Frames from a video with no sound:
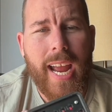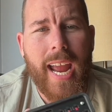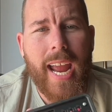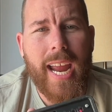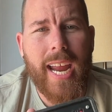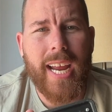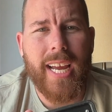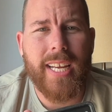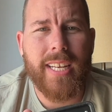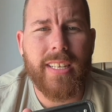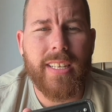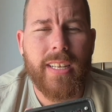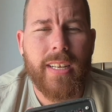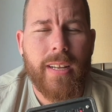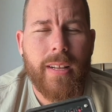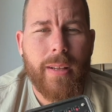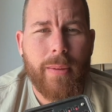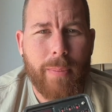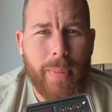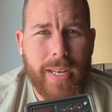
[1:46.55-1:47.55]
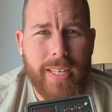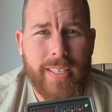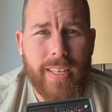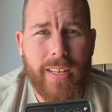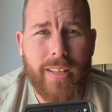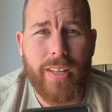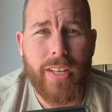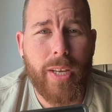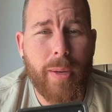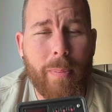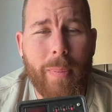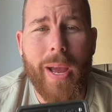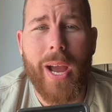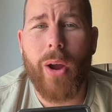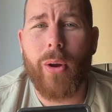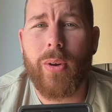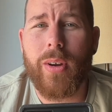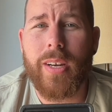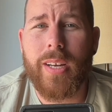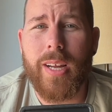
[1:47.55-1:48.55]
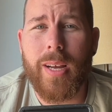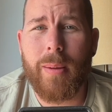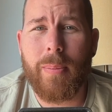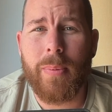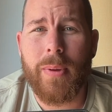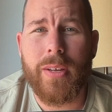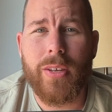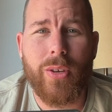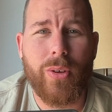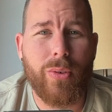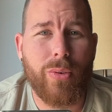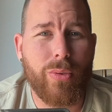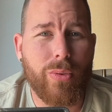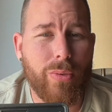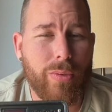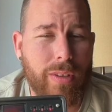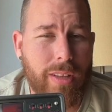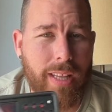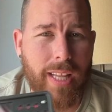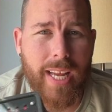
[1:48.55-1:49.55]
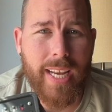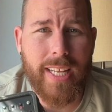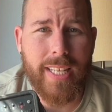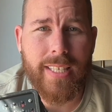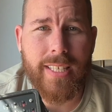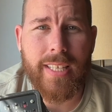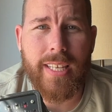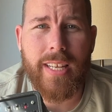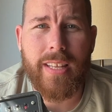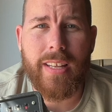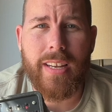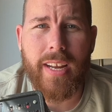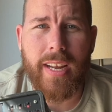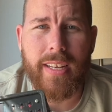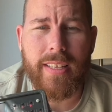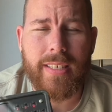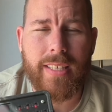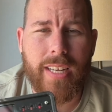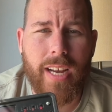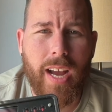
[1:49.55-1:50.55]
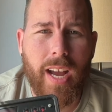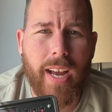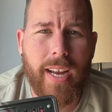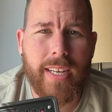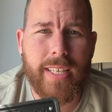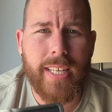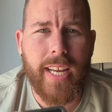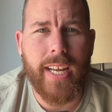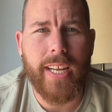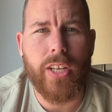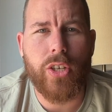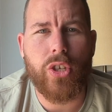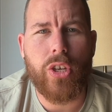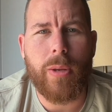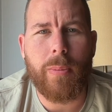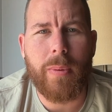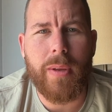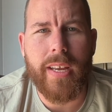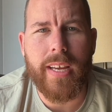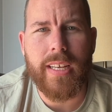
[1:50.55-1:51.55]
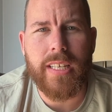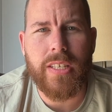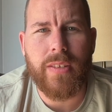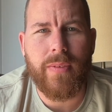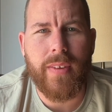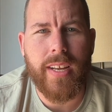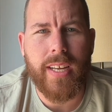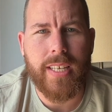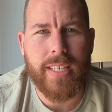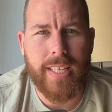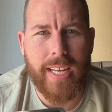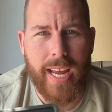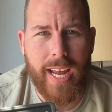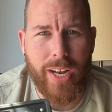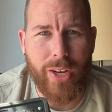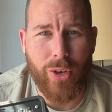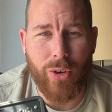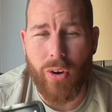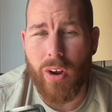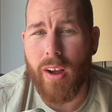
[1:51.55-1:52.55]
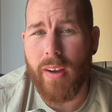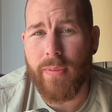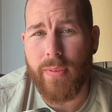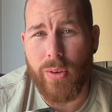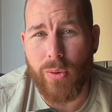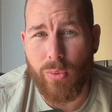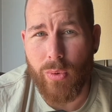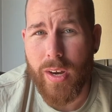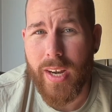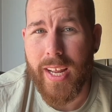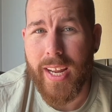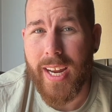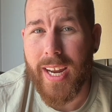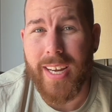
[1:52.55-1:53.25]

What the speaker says: and basically you power it up, you let it see the night sky, take a GPS fix, and you're off and running.